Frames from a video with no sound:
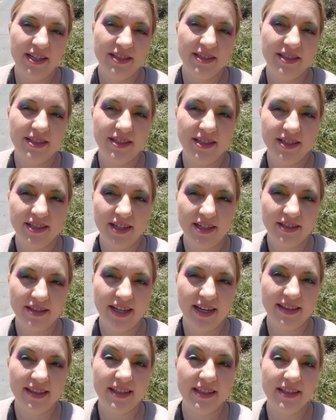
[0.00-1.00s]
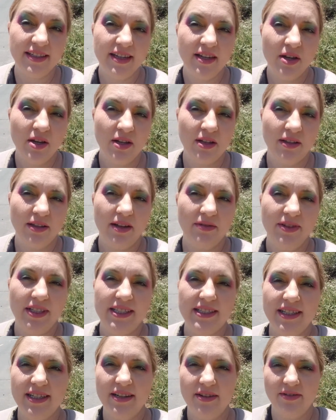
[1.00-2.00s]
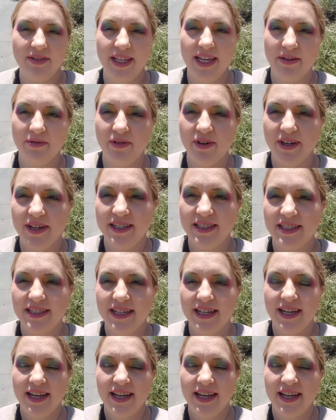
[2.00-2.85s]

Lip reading: It's just outside the lovely city of Lake Forest.